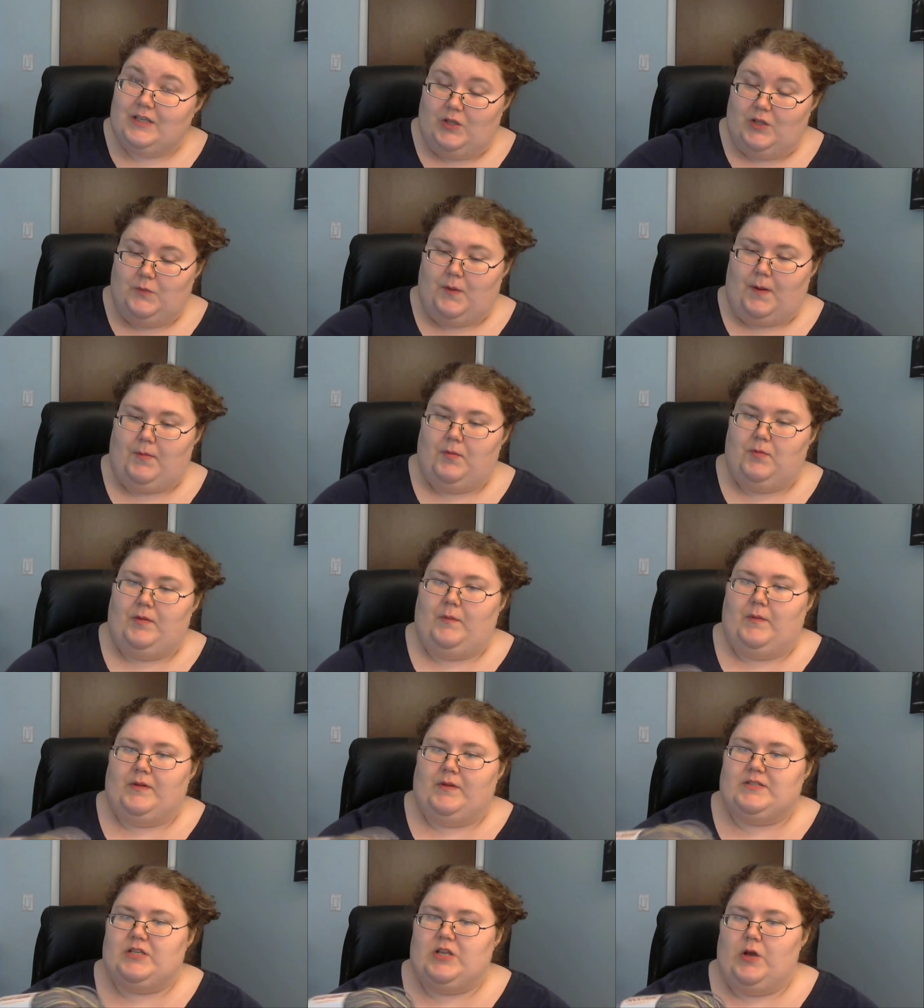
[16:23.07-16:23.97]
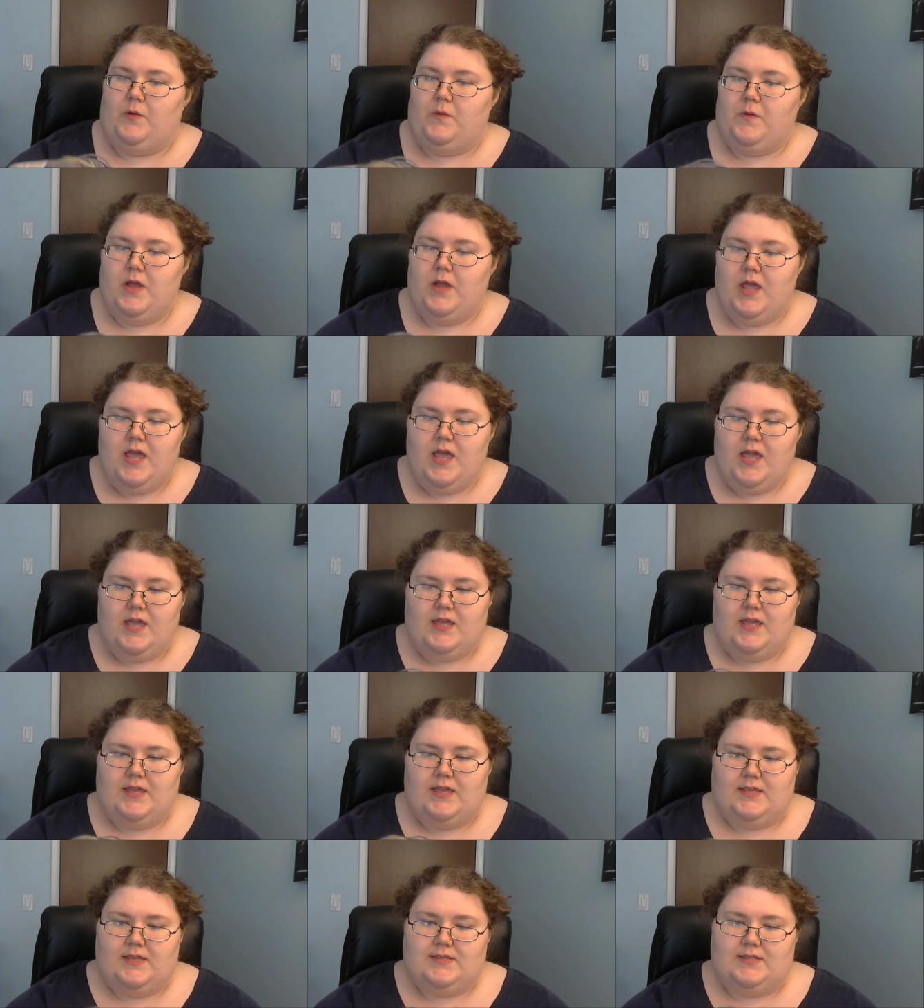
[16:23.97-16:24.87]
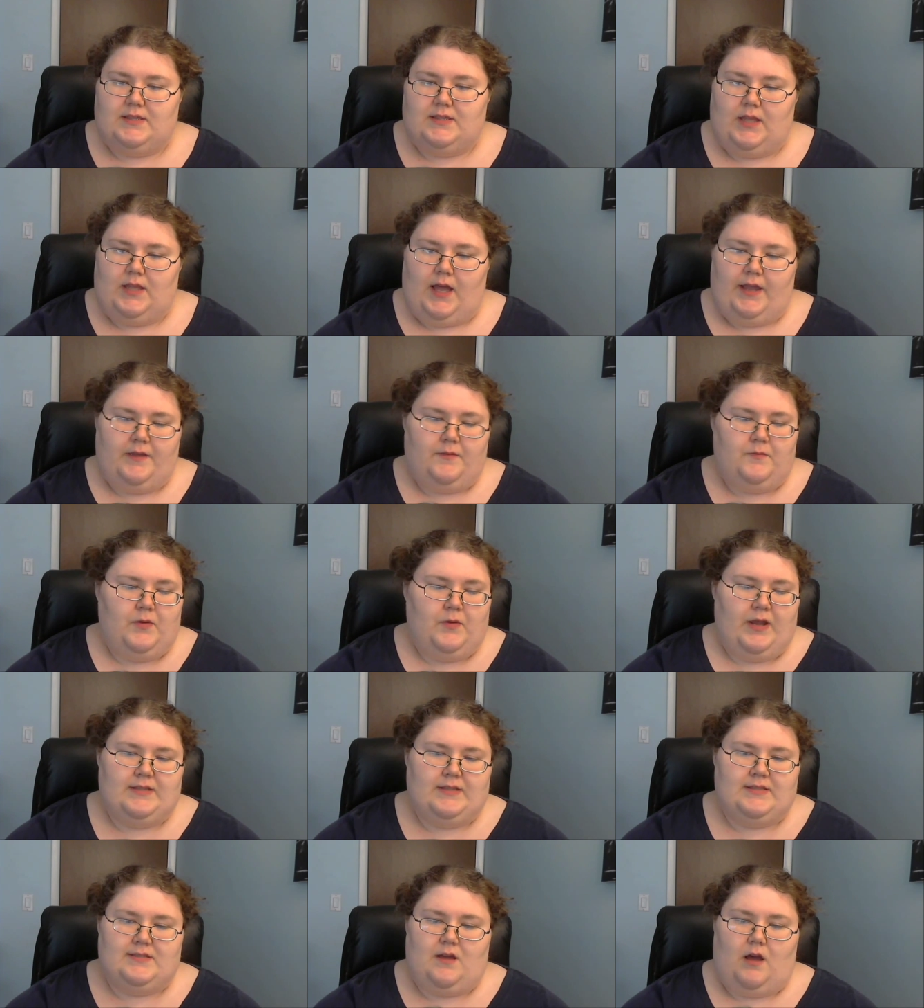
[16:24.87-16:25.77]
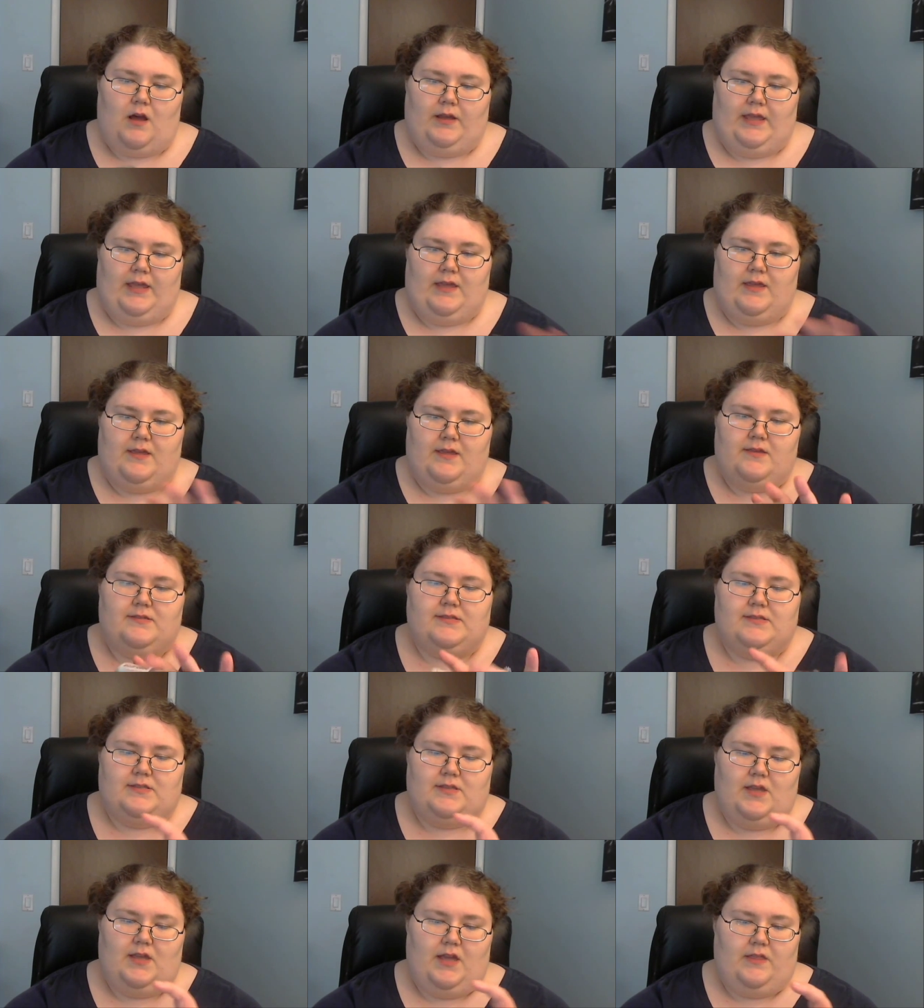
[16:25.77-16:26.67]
you probably want to know, is Lion Brand Sockies,